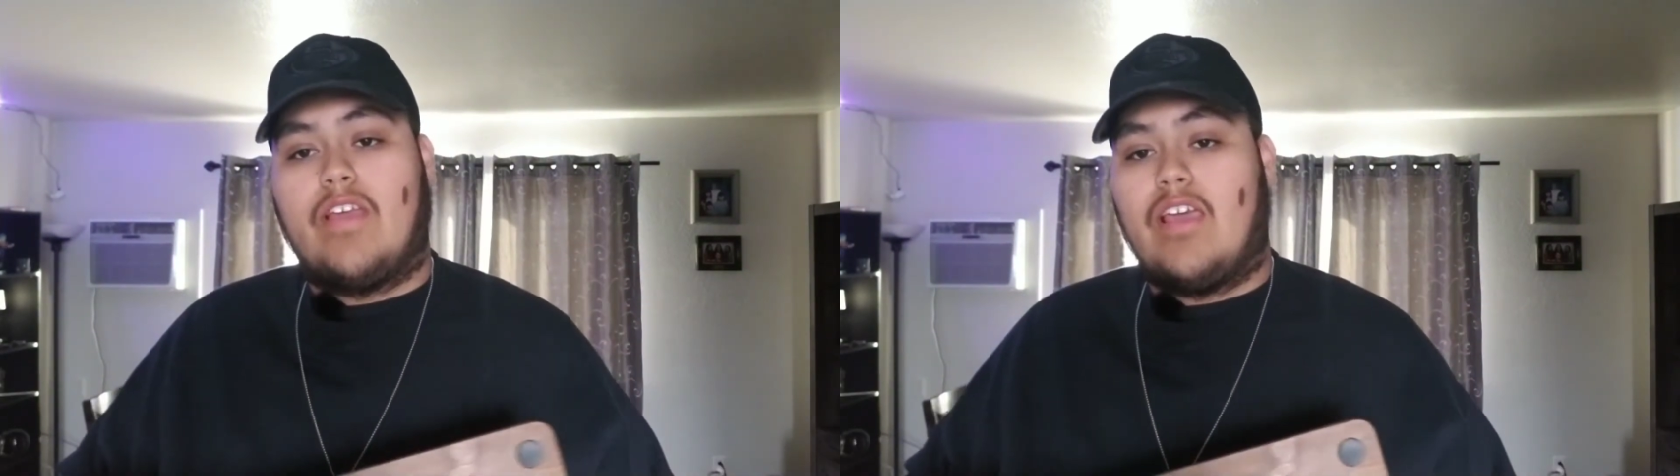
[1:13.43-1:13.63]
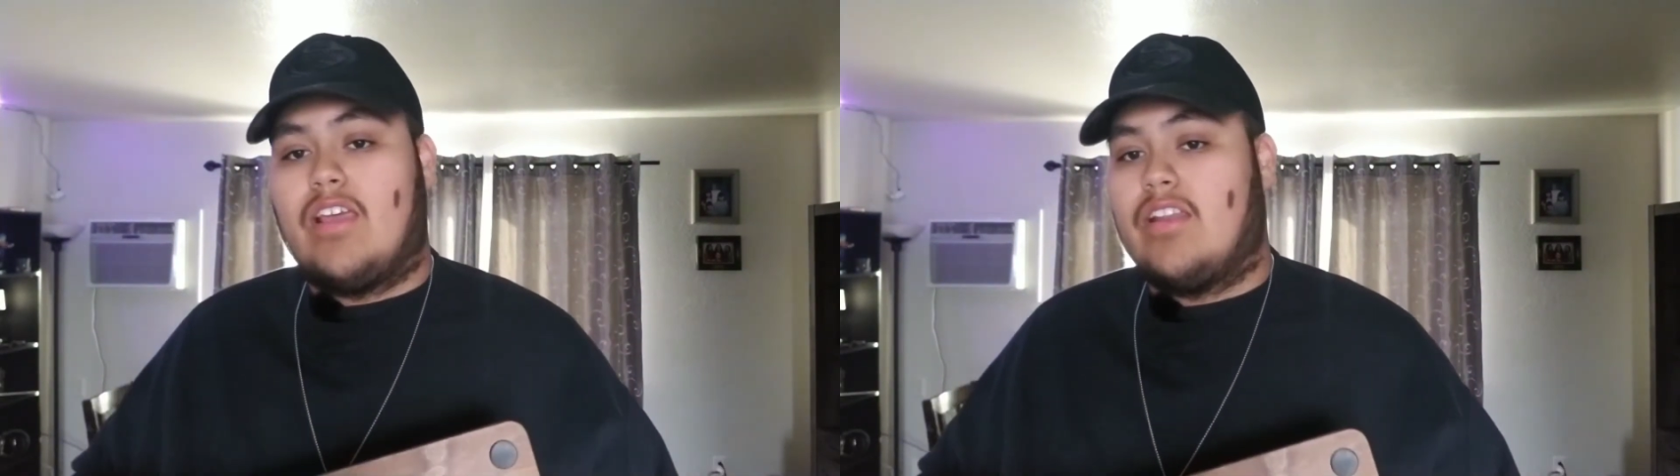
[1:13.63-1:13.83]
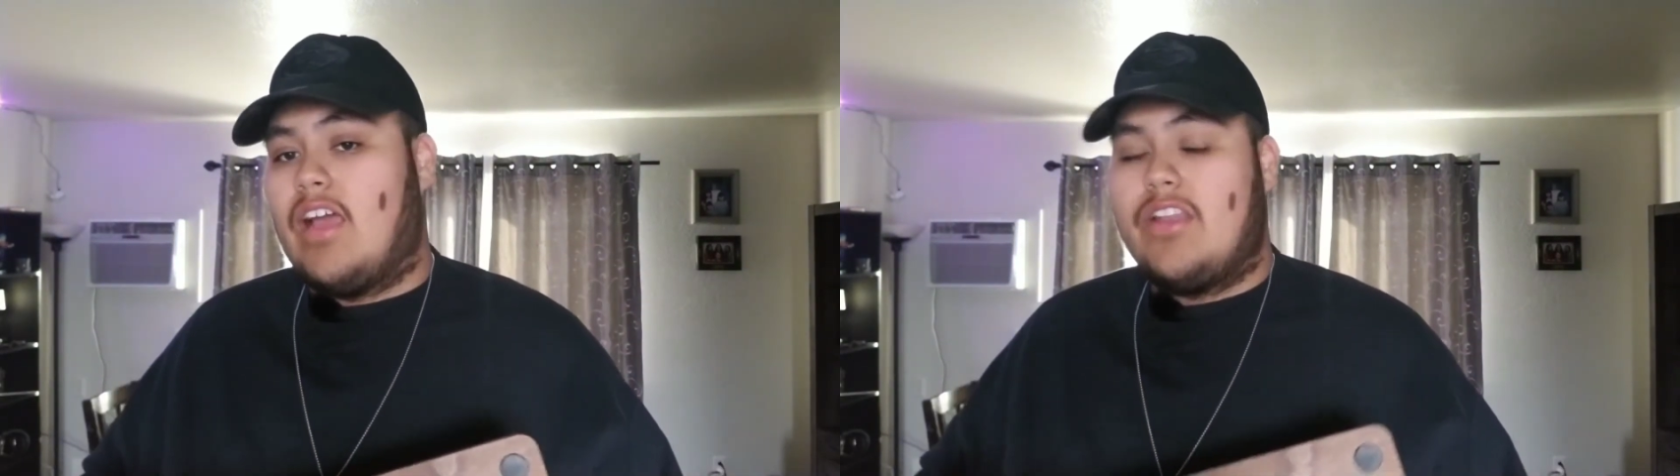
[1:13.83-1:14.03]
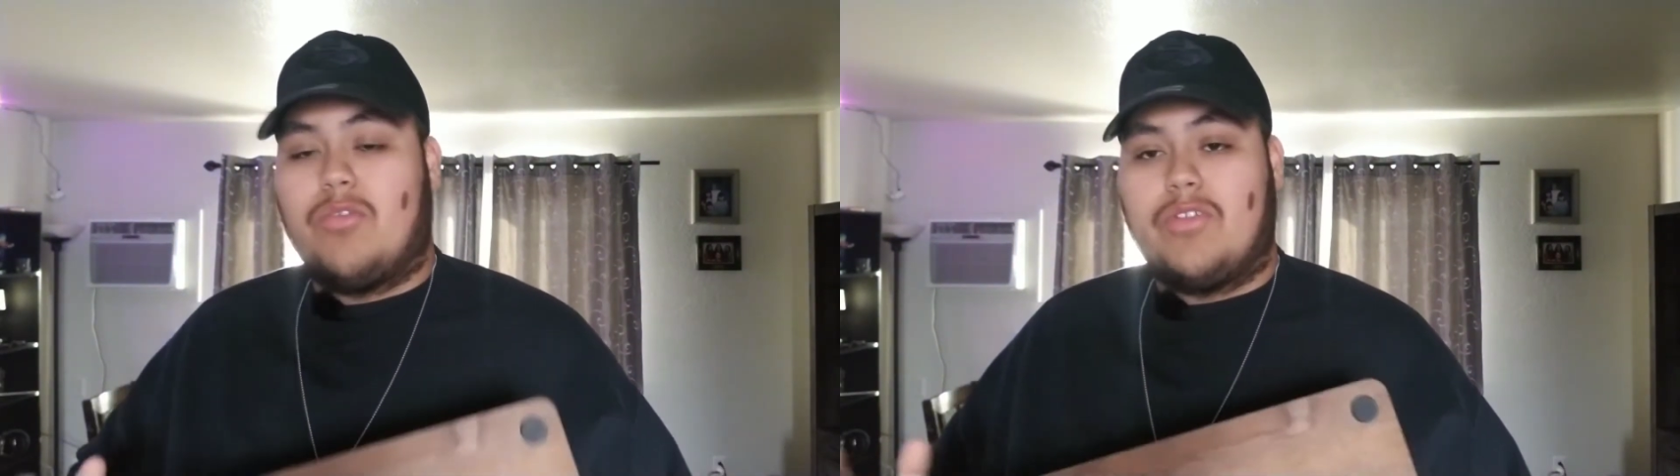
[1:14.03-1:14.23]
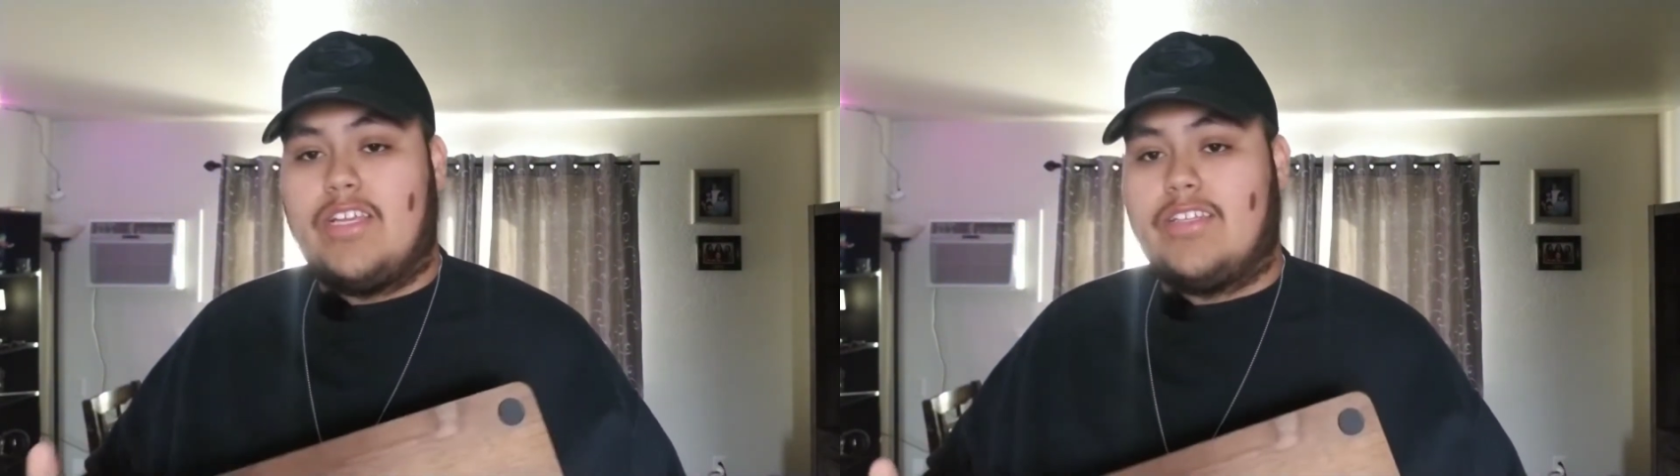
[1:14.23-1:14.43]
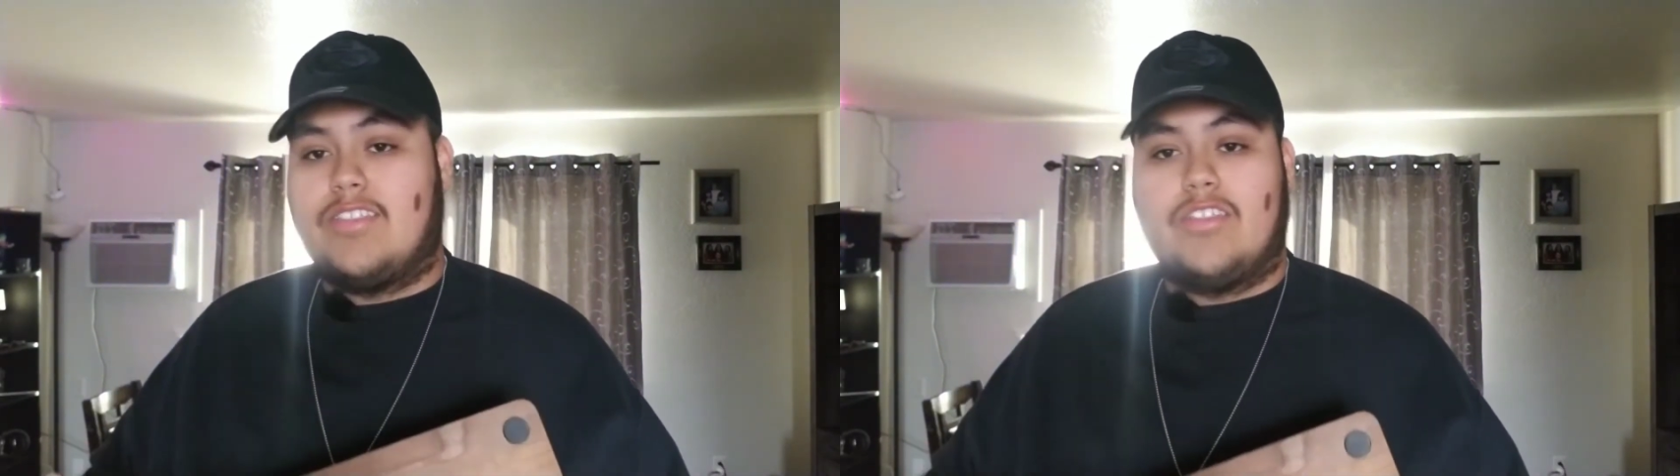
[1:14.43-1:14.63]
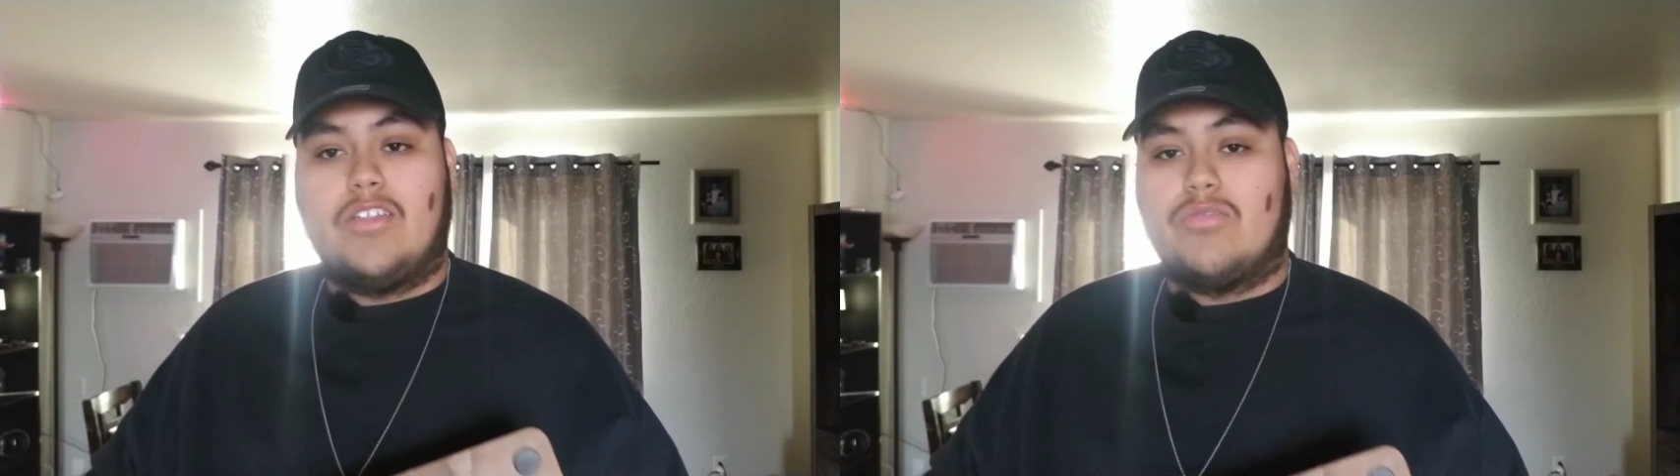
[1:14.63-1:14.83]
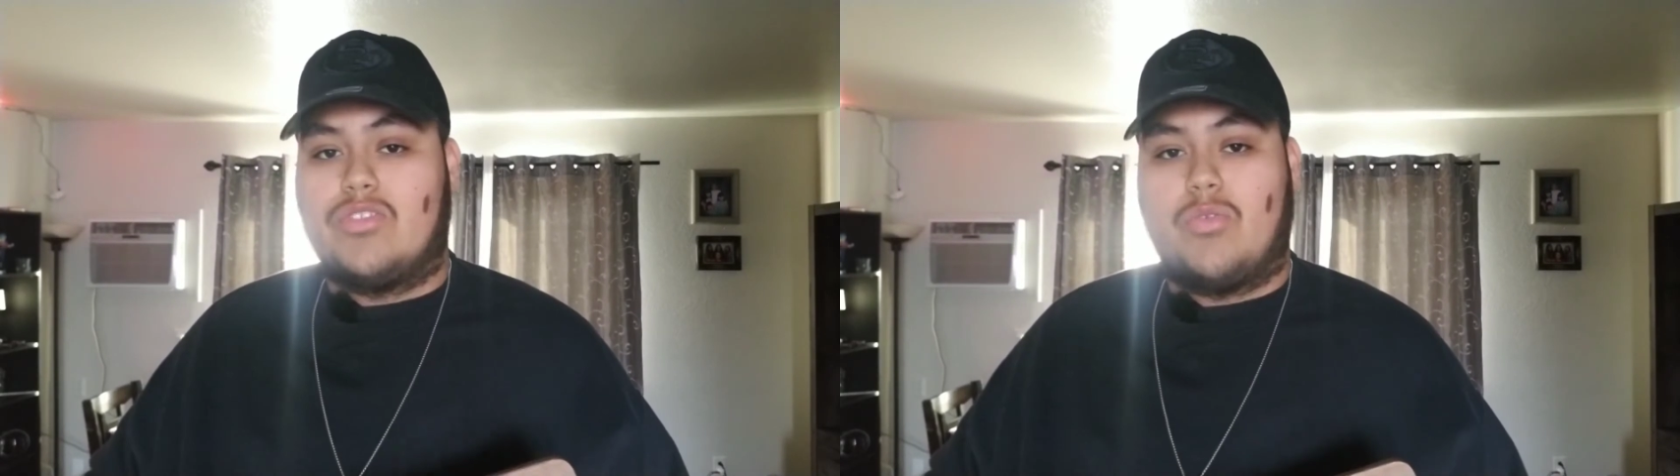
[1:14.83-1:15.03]
and I don't need, you
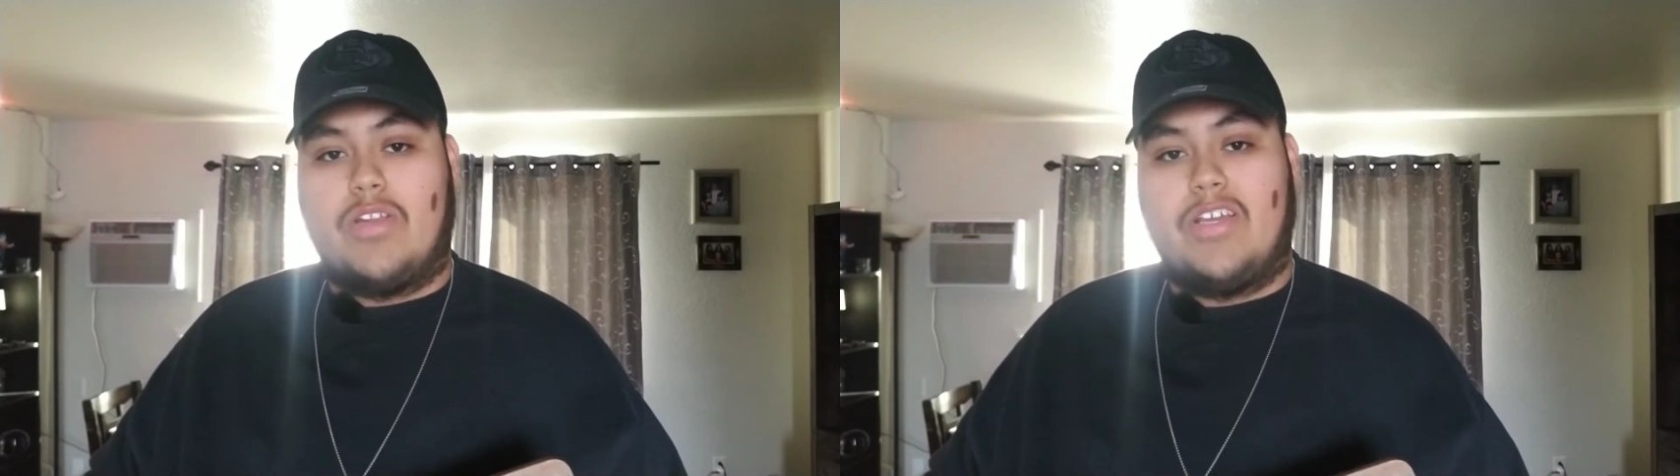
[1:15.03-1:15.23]
know, 20